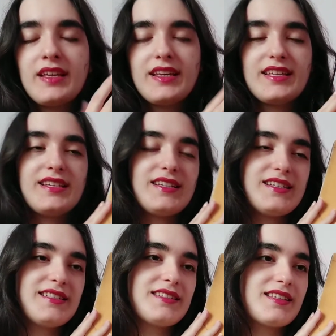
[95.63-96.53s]
he
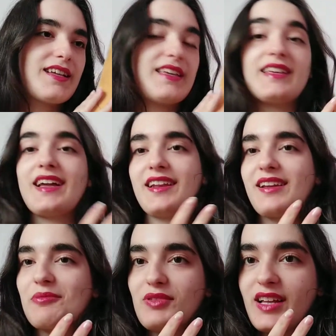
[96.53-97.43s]
isn't getting
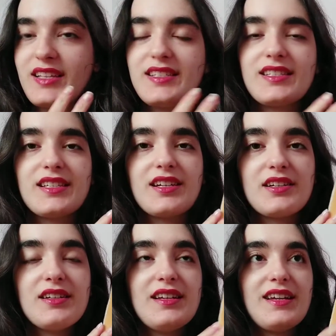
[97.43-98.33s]
a place
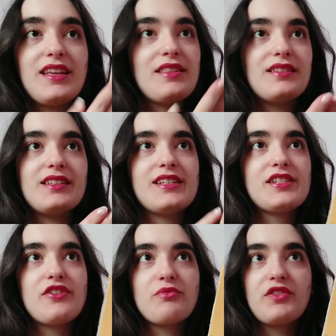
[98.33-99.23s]
in the
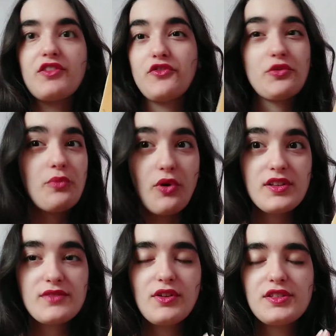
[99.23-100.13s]
list of my favorite poets
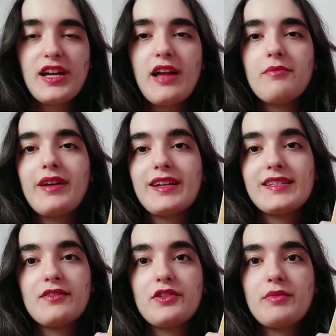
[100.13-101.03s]
of all time, but I
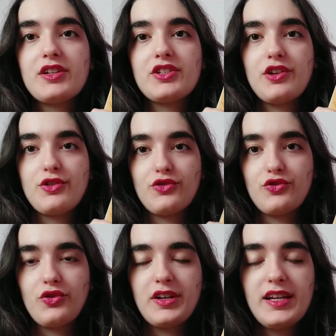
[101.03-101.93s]
still very much
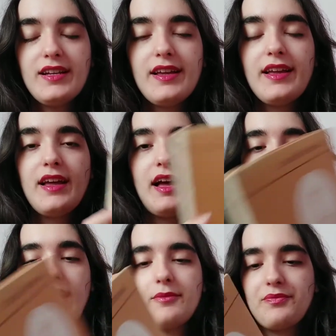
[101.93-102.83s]
enjoyed it.
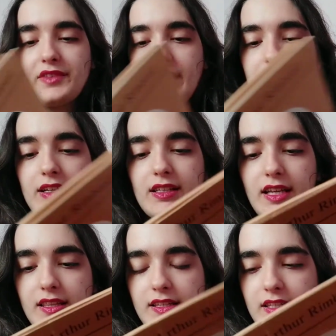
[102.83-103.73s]
I really
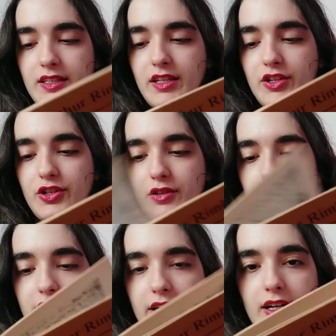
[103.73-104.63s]
like this edition
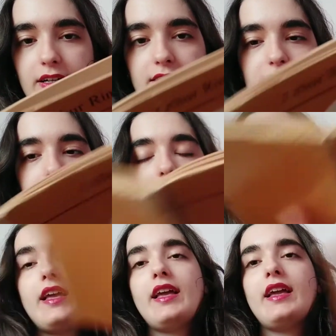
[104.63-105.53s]
because
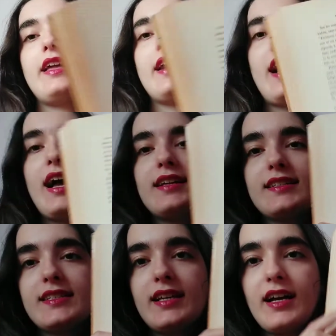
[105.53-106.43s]
it
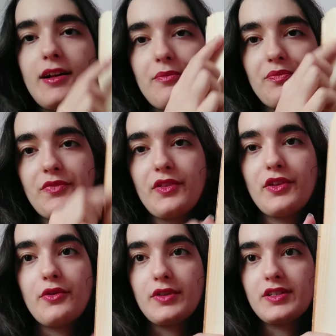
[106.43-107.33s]
has
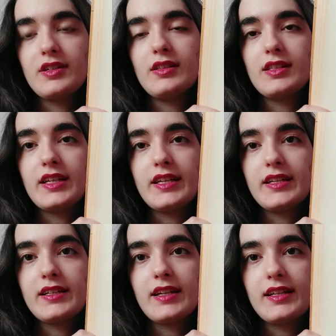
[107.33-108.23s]
the original
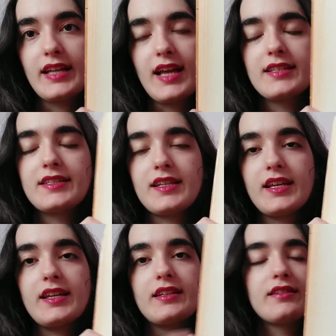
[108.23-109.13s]
text
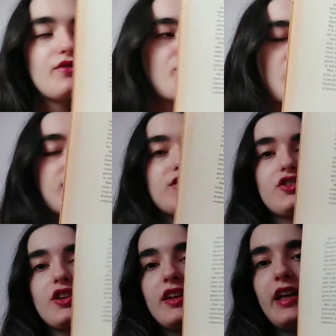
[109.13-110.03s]
in
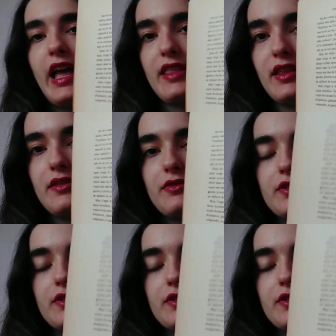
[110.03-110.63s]
French and then the quick